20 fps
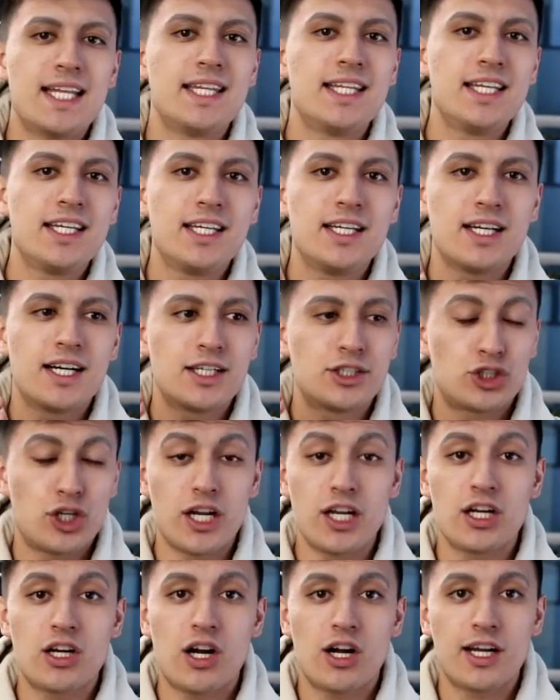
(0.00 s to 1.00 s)
in the uh,
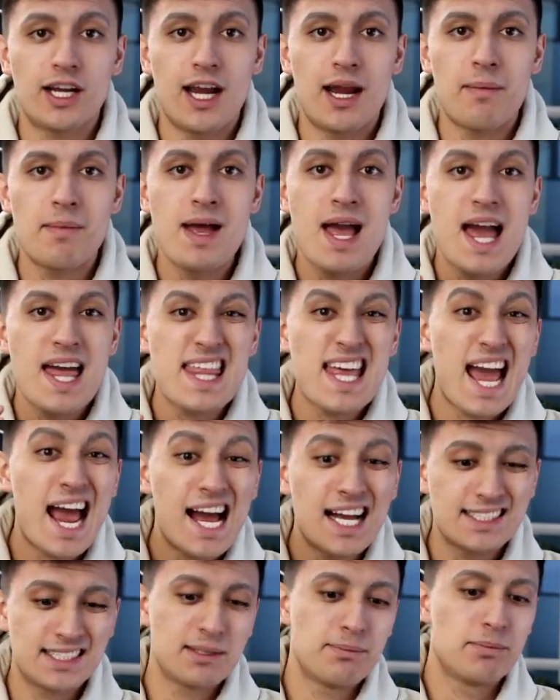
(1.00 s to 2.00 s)
trading card game that
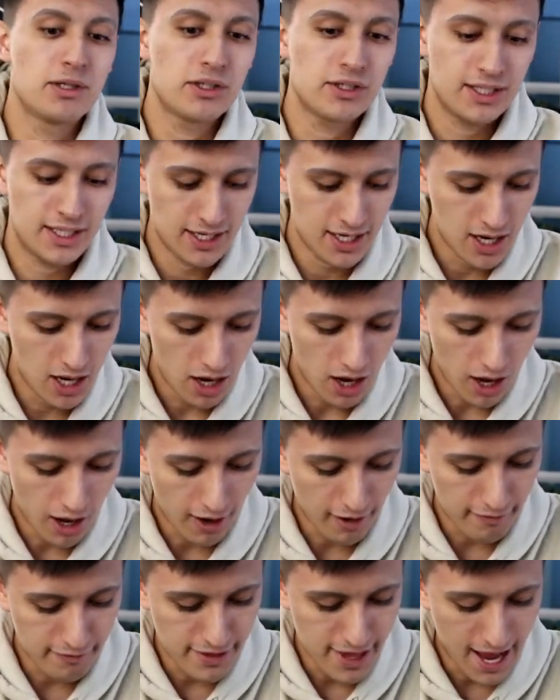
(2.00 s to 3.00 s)
has an ability
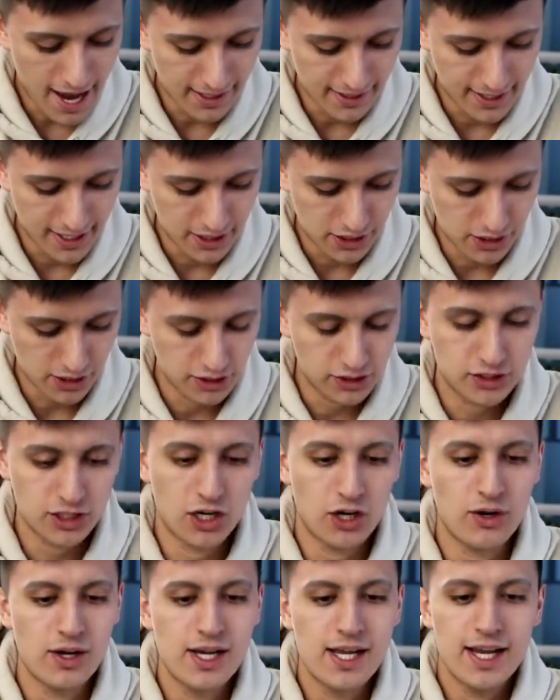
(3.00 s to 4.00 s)
of that nature.
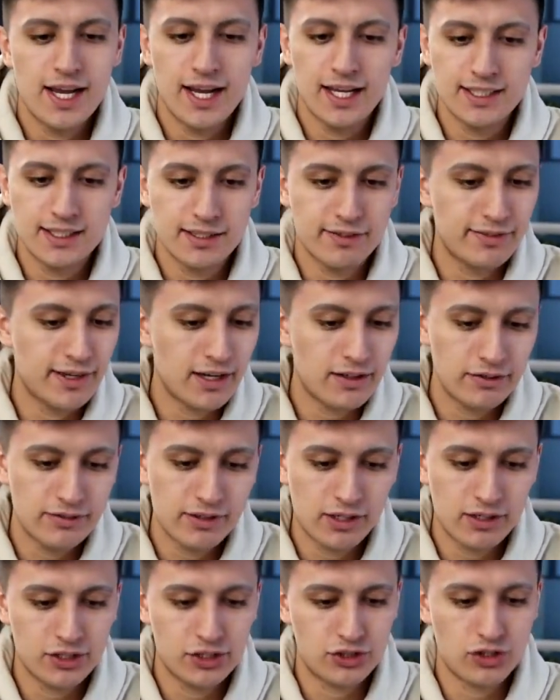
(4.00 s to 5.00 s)
So it's a very,
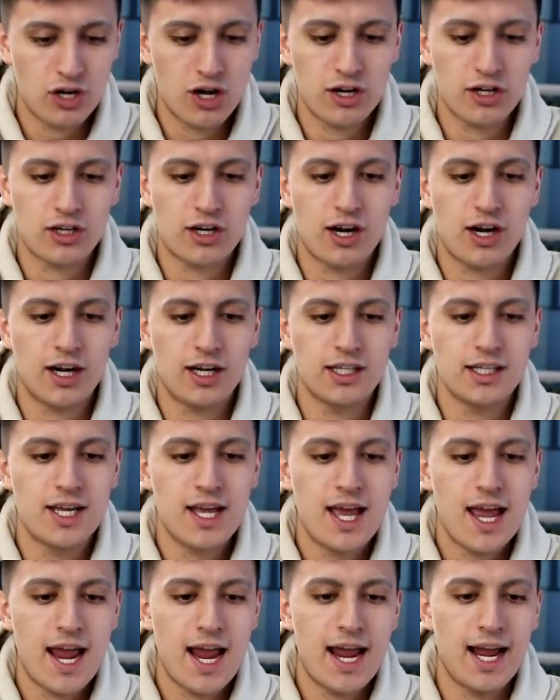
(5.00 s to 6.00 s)
very strong card.
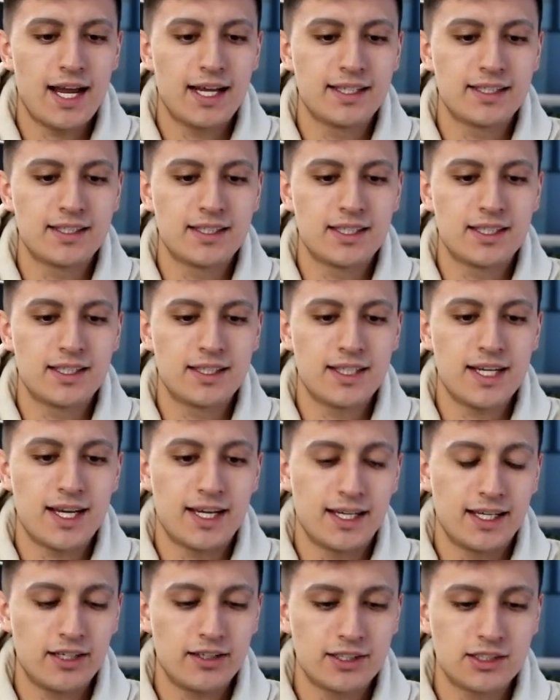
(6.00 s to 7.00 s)
And uh, yeah,
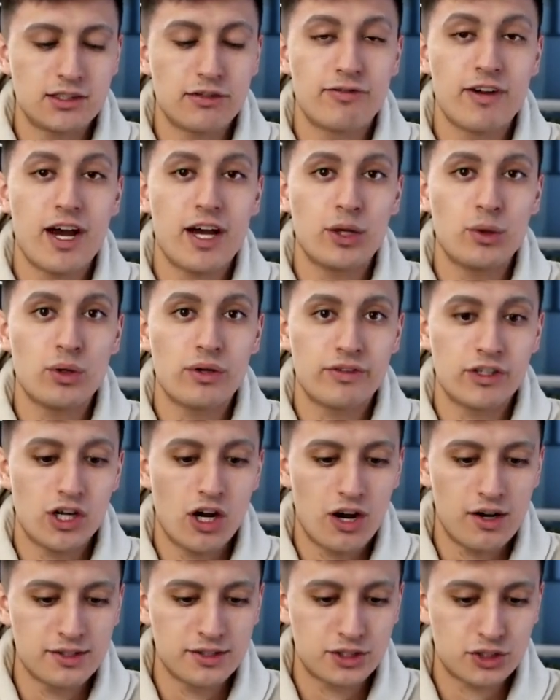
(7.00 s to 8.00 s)
here's the value of it
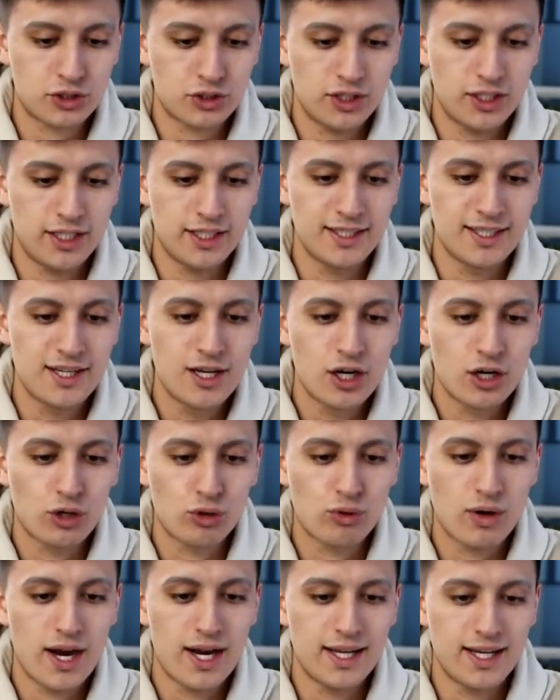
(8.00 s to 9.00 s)
on screen
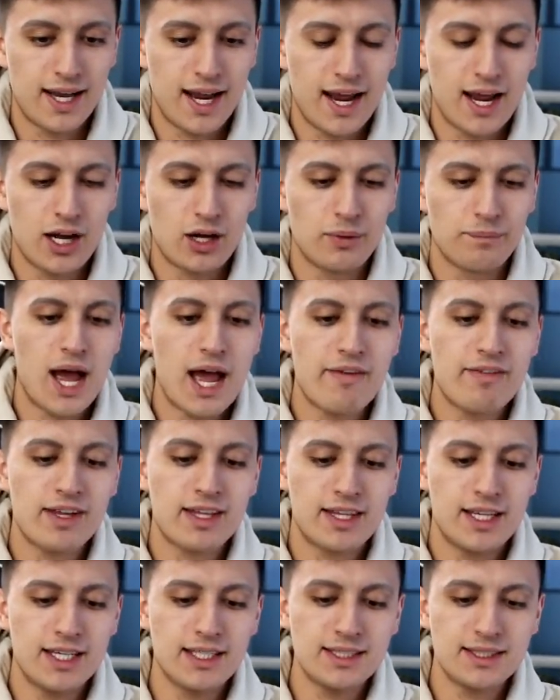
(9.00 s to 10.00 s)
right now.
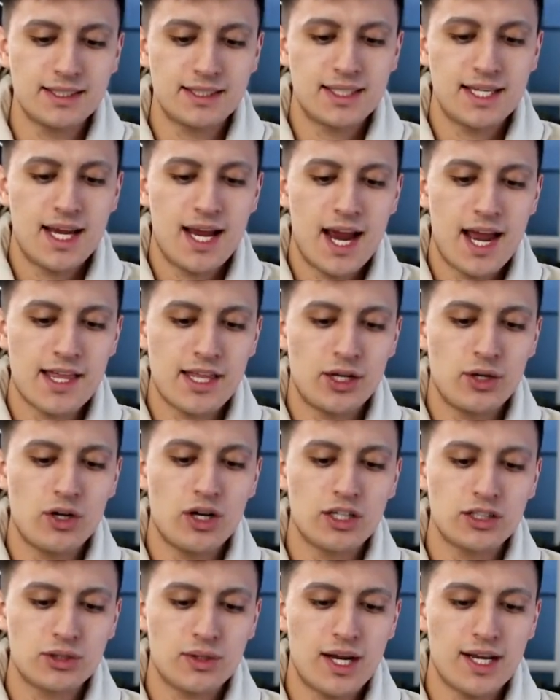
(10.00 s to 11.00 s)
Having this and then you
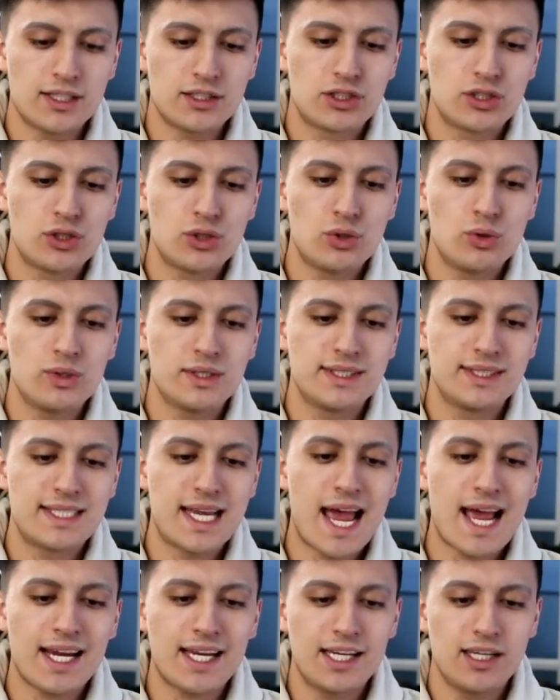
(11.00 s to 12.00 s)
also get two
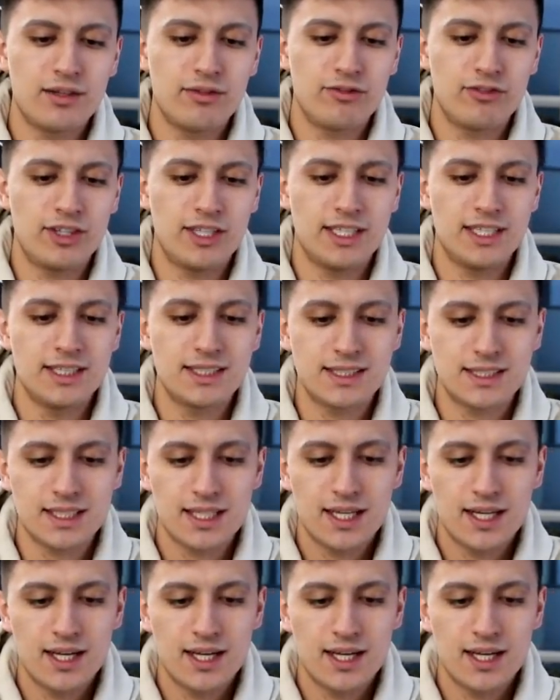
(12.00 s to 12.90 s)
Zacian Vs.